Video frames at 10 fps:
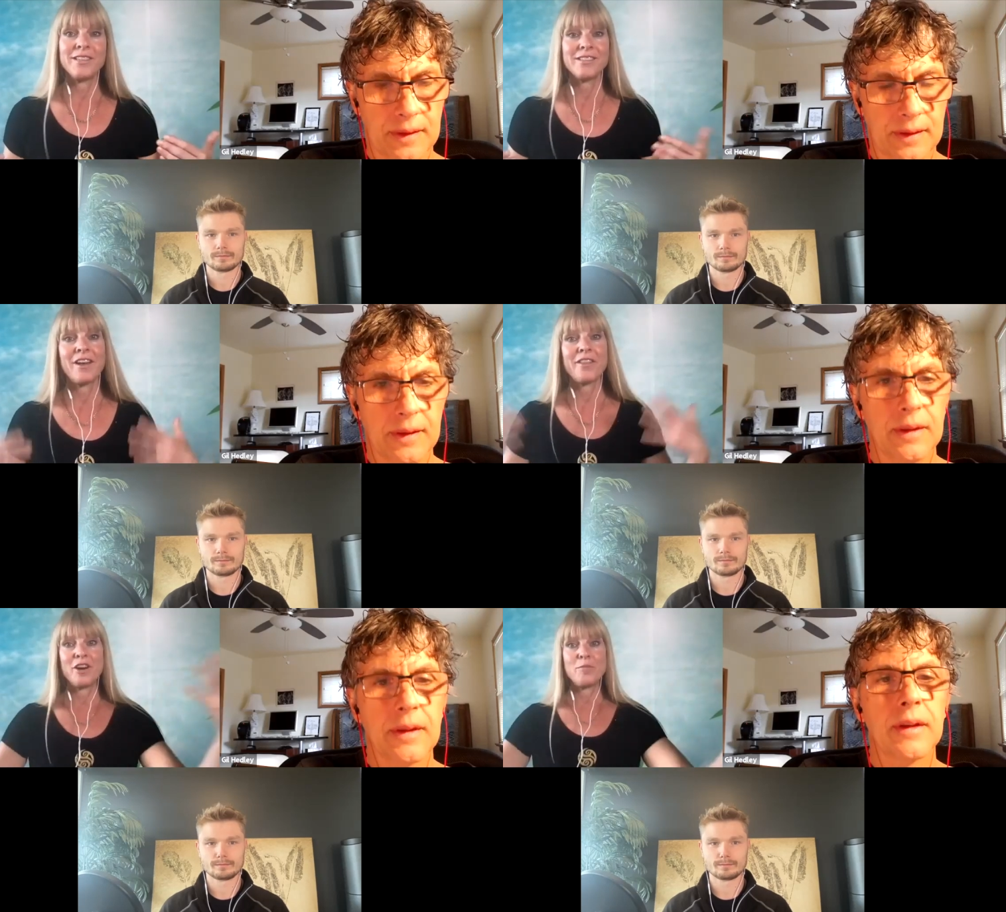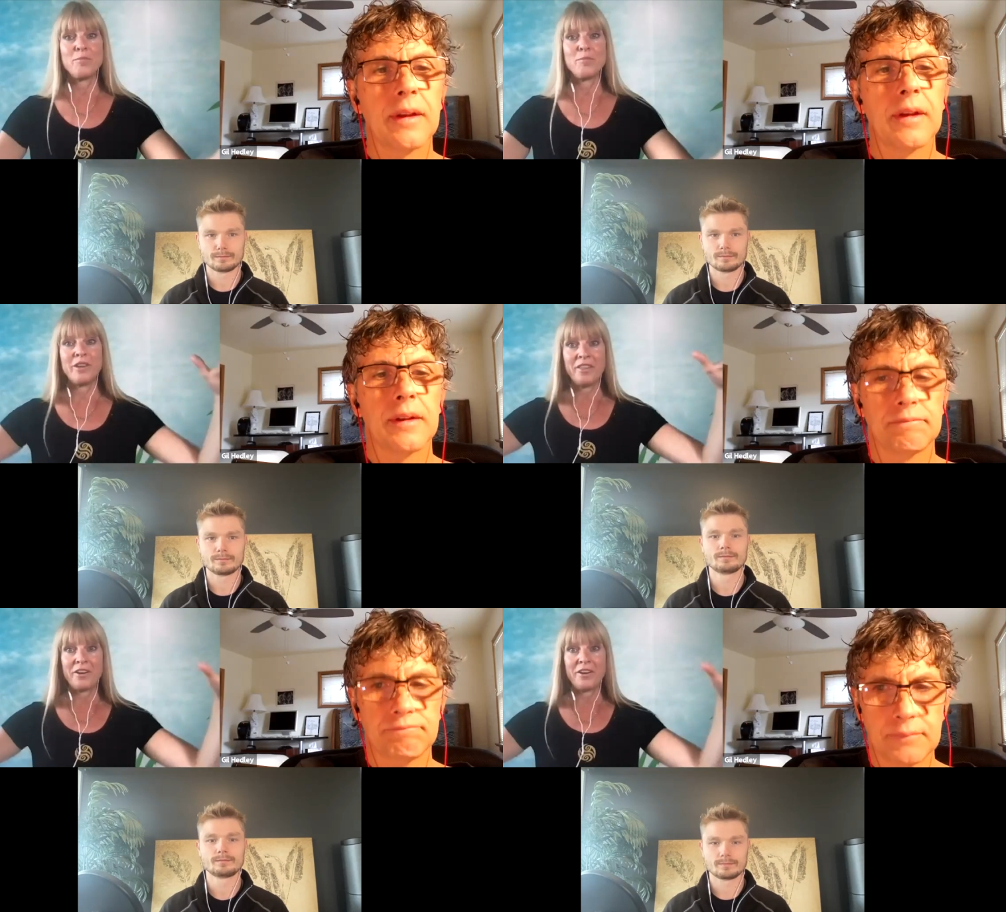Speaker 1: It's not a therapist
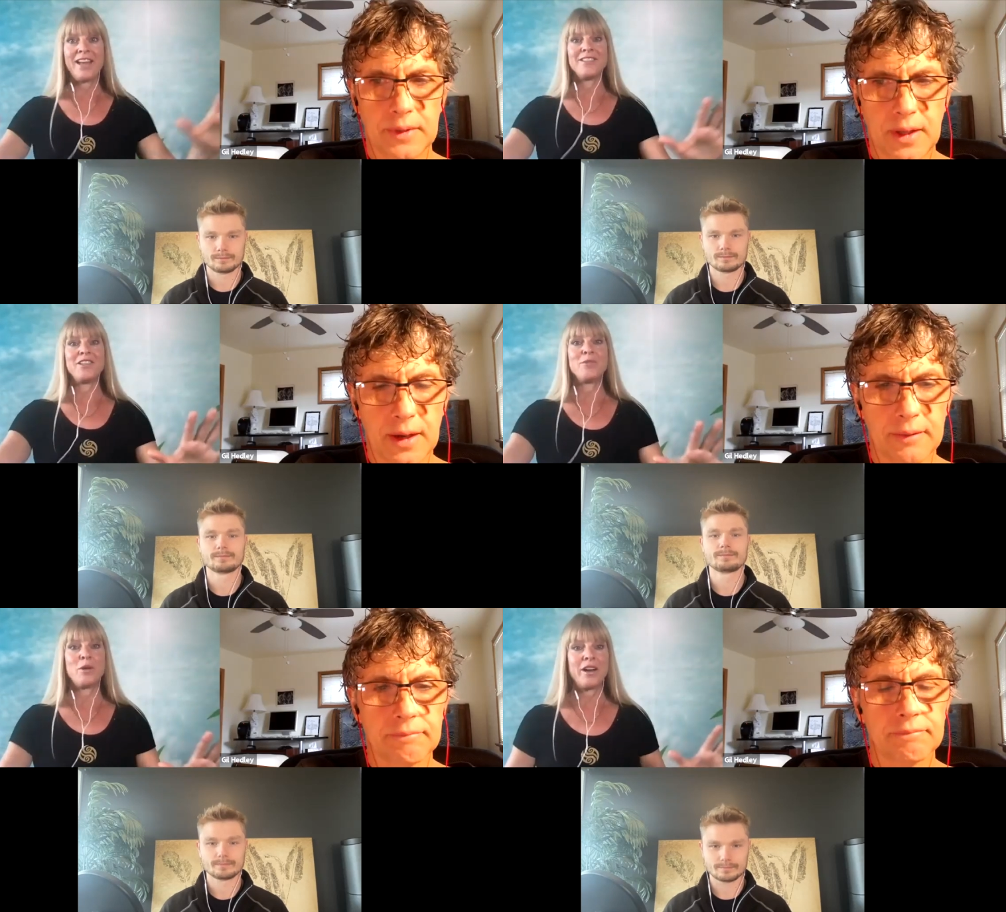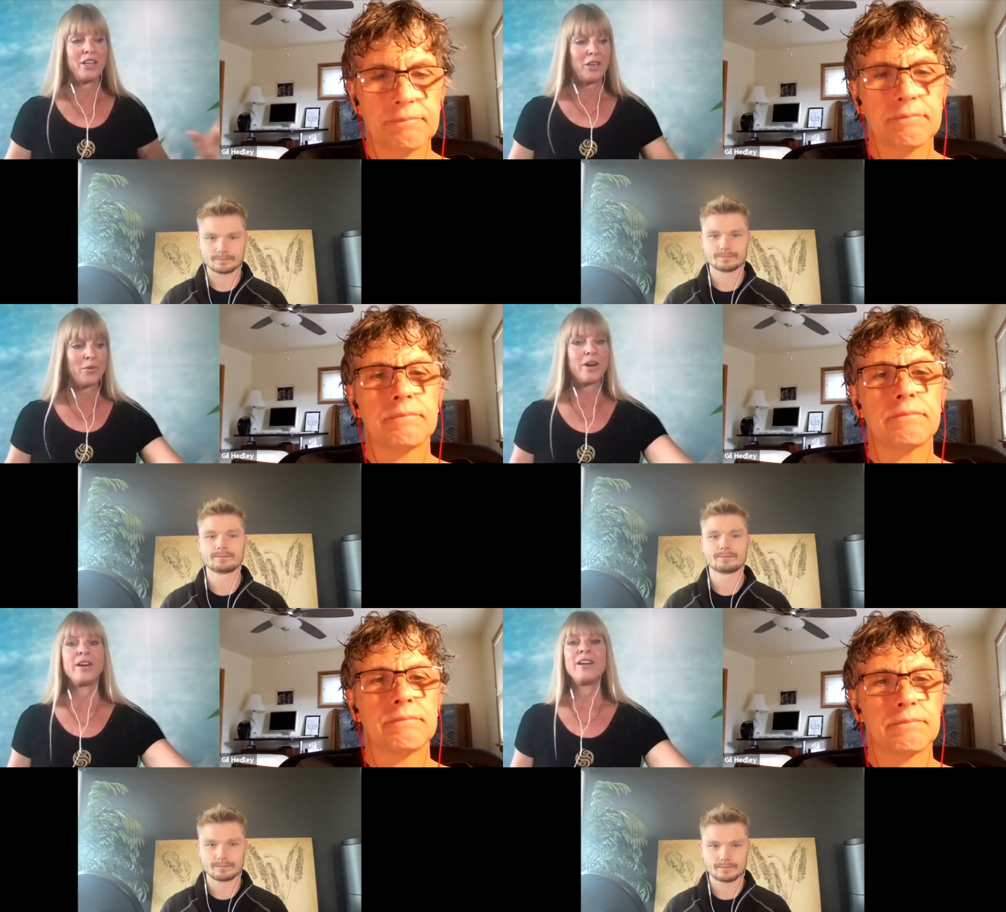putting their hands yeah. in your body.
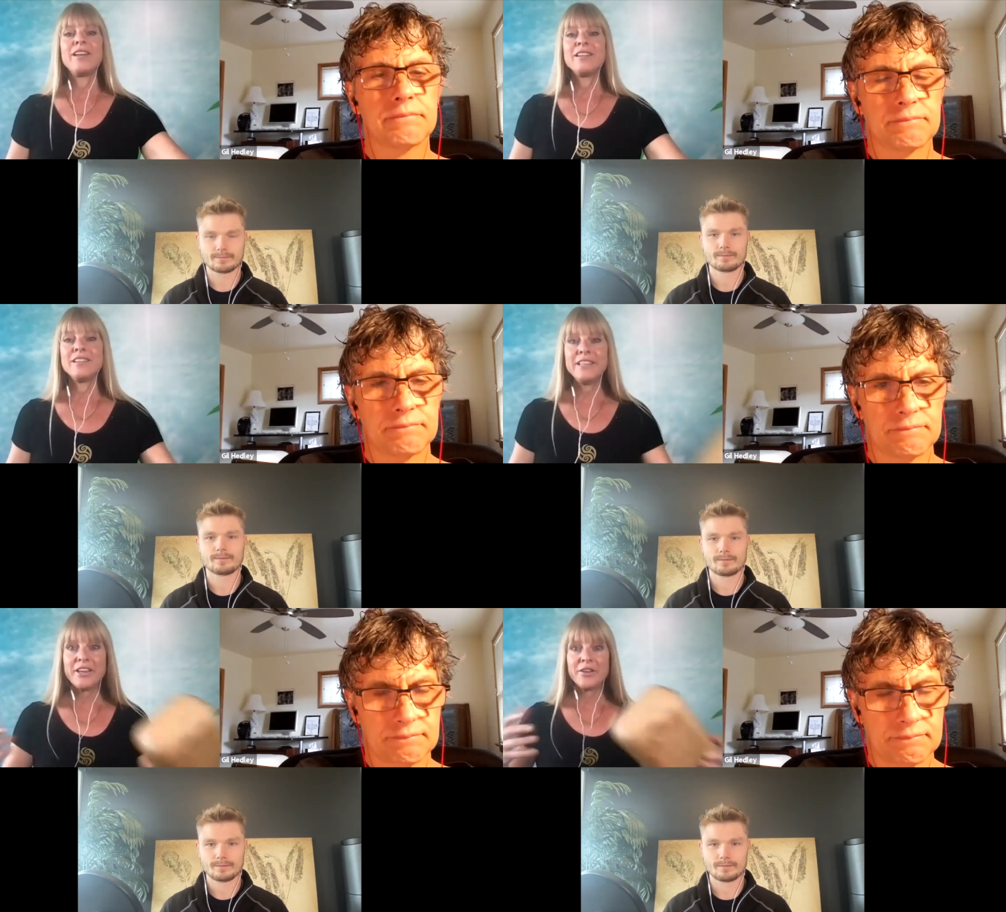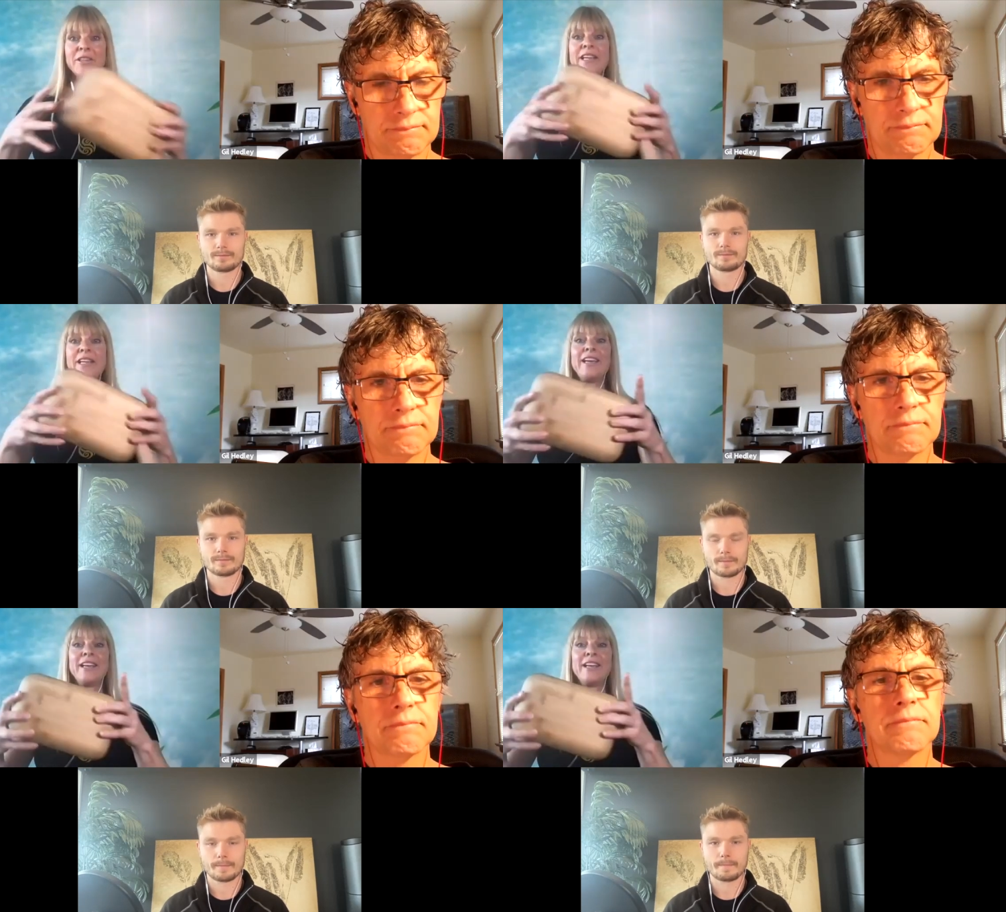You are
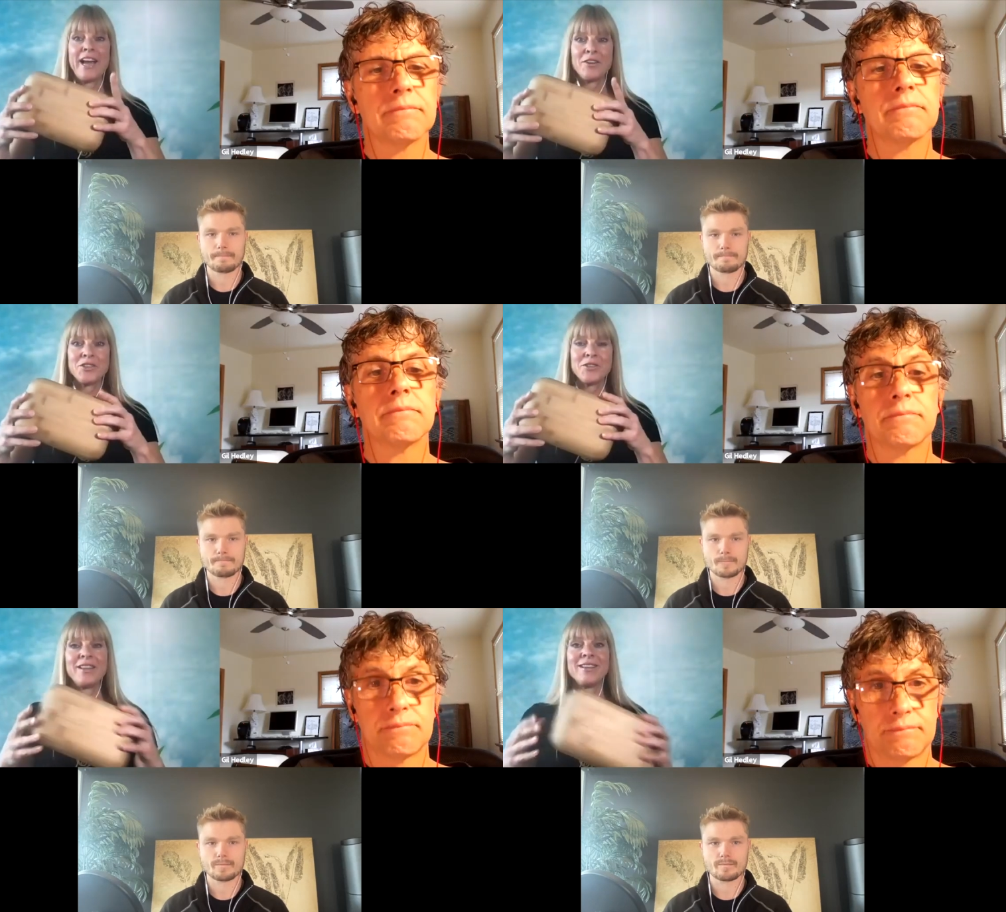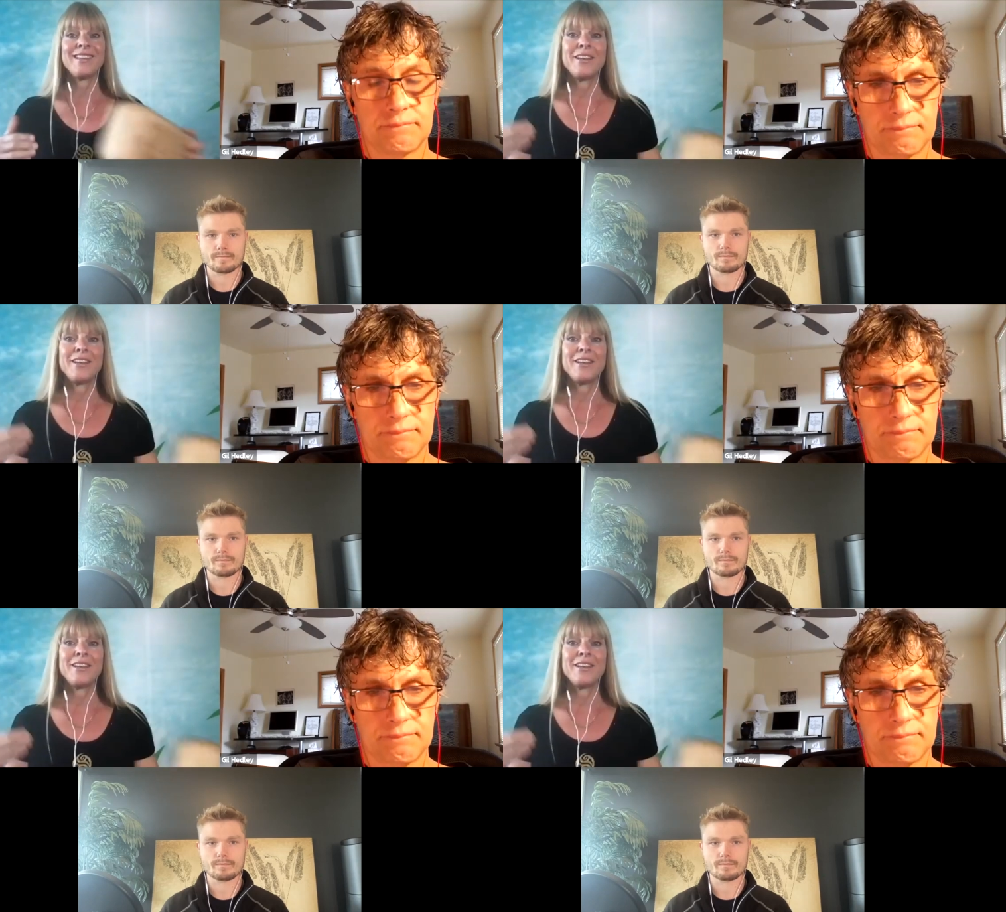literally encountering this.